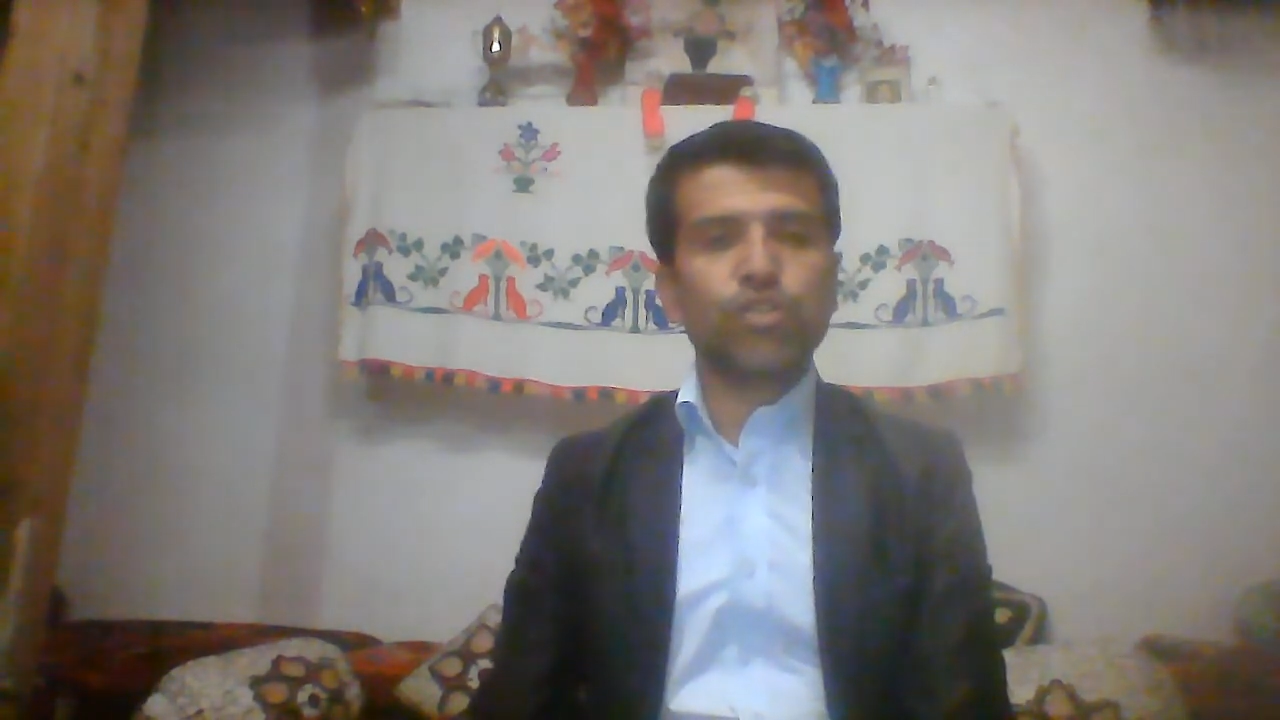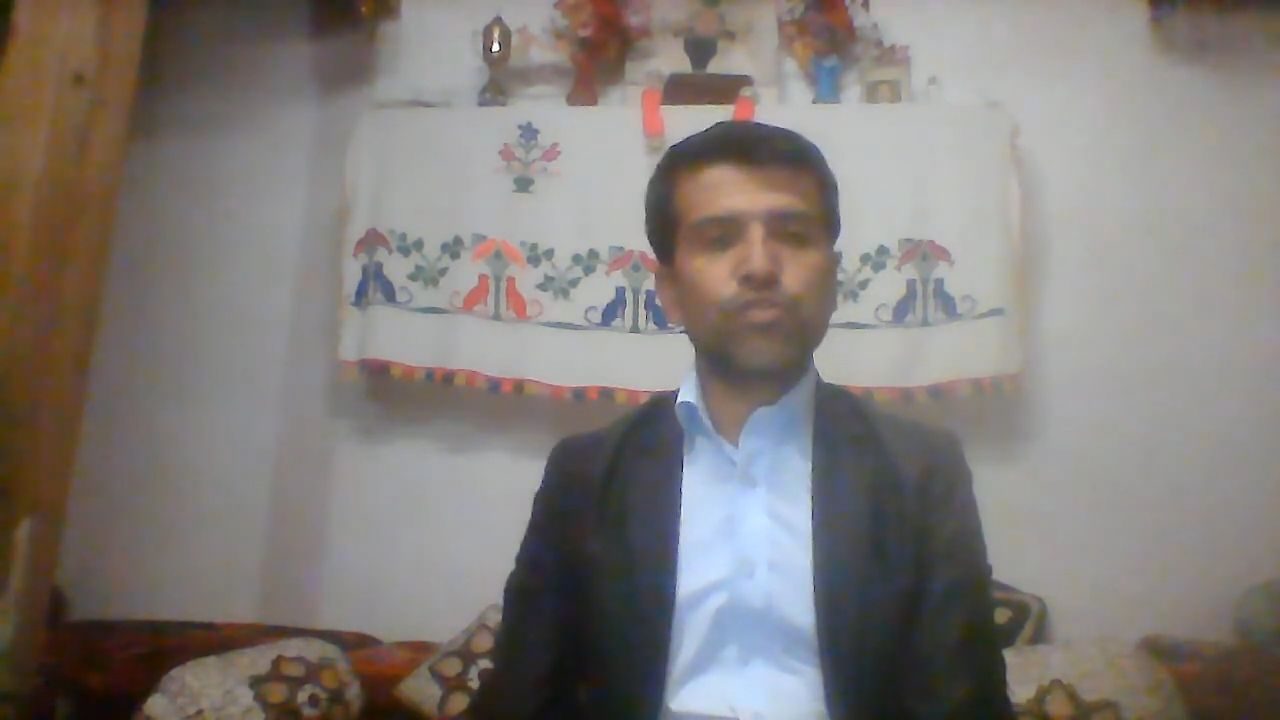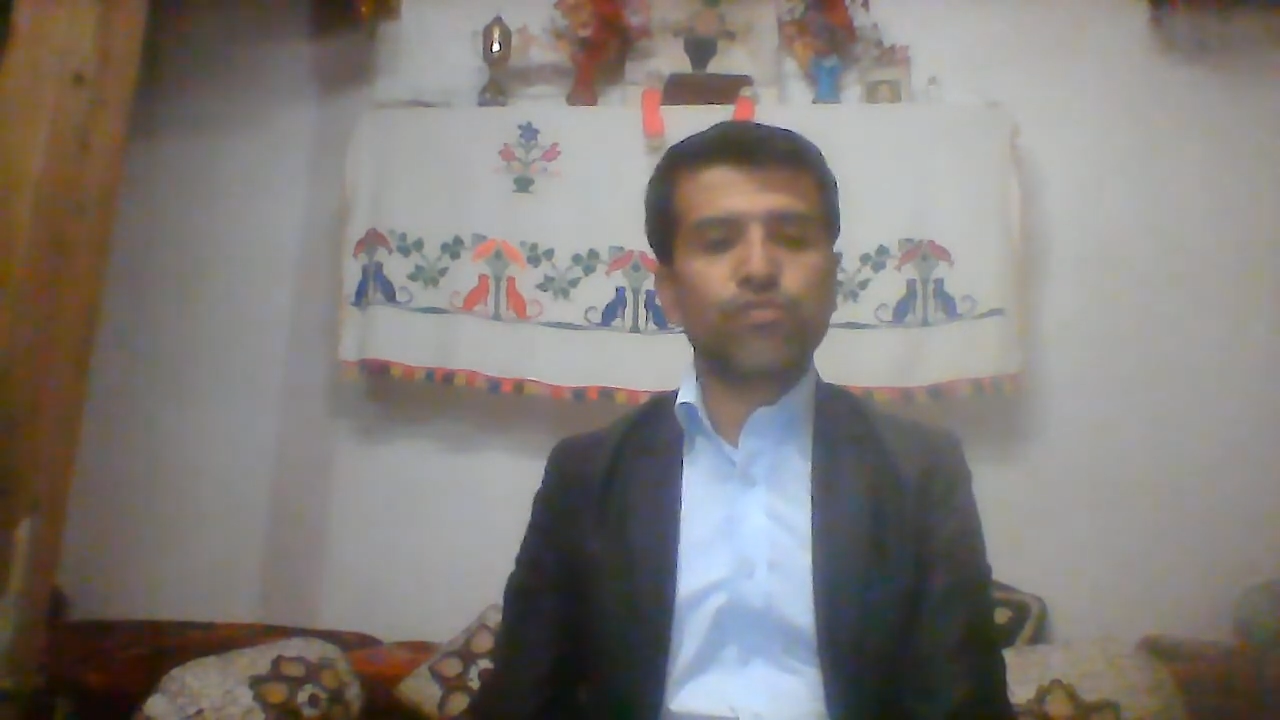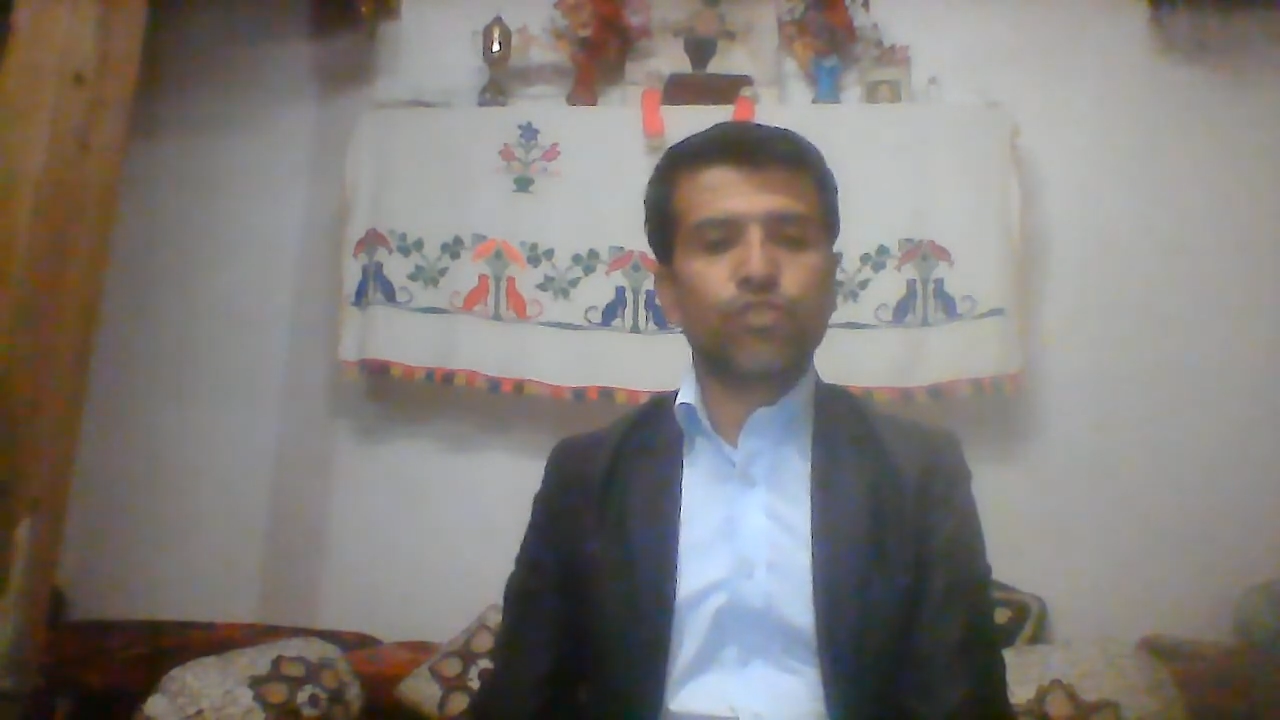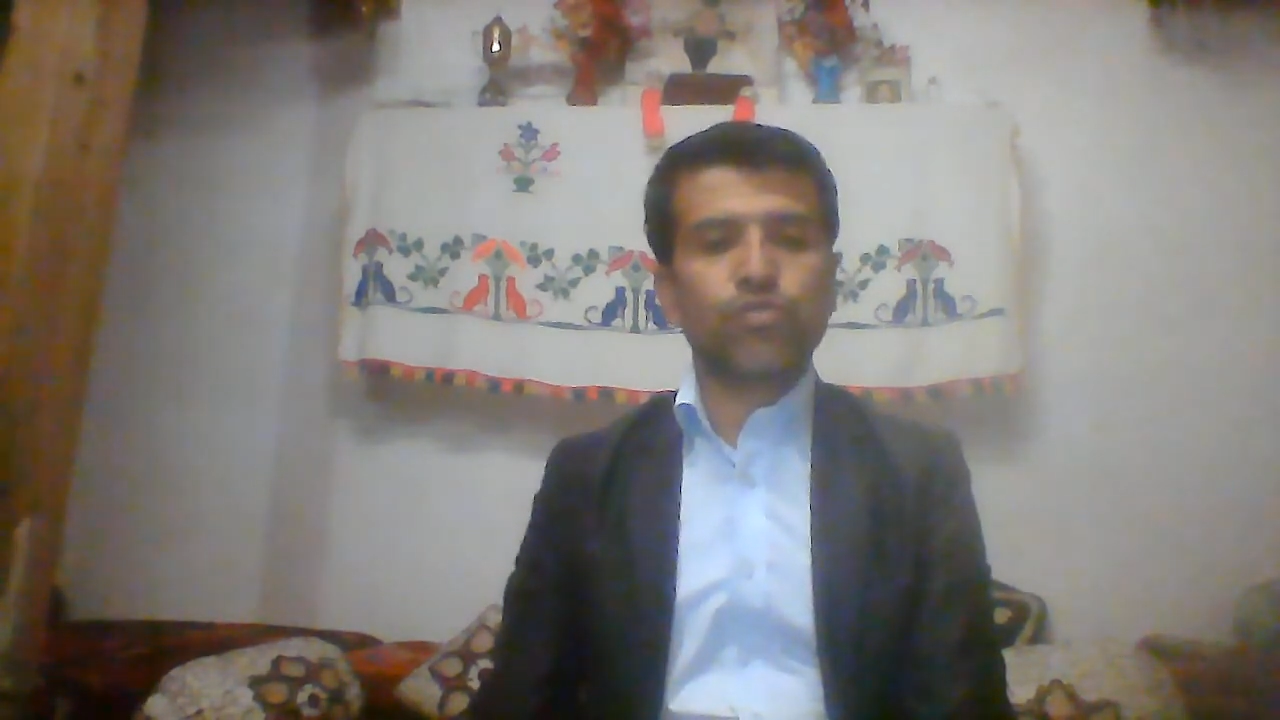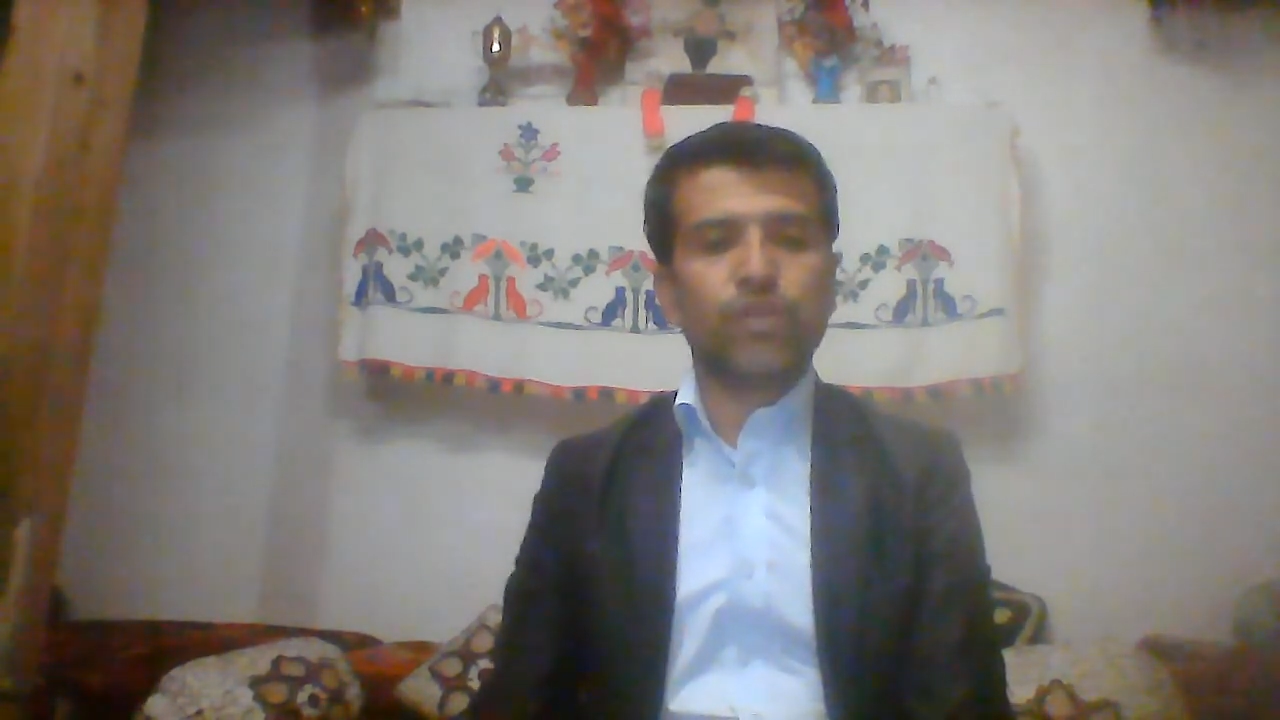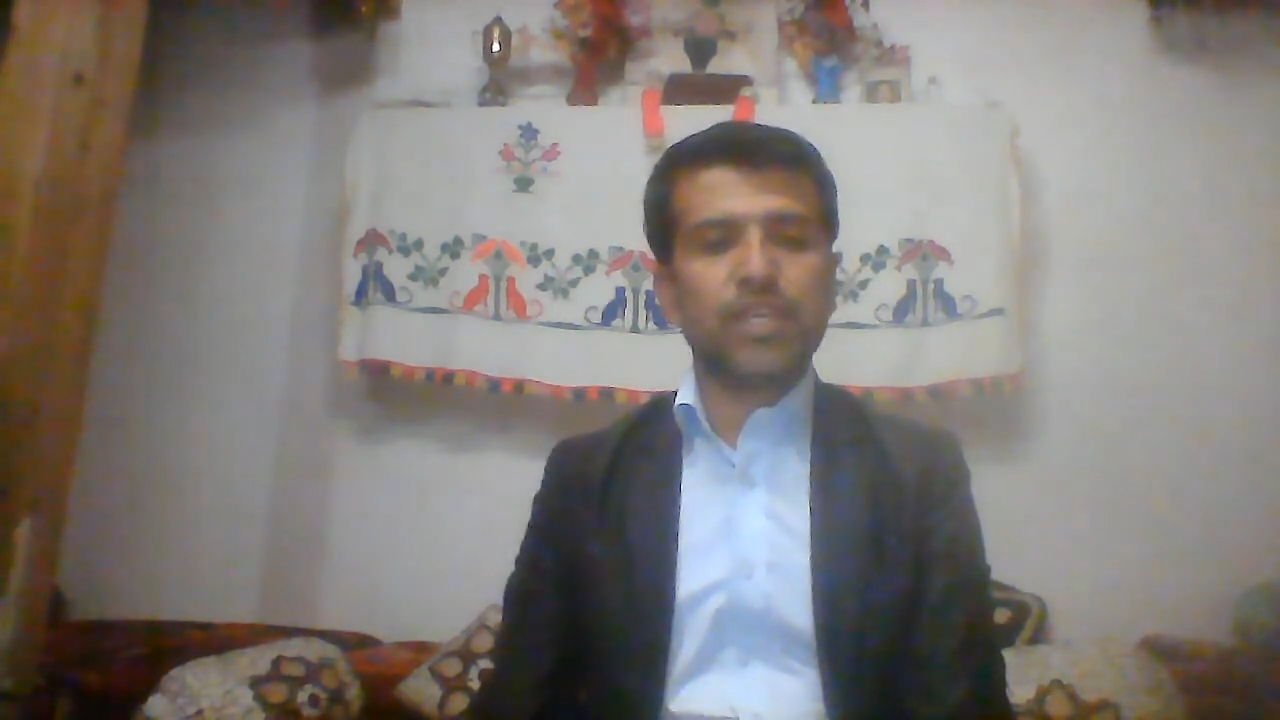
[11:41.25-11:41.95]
much for your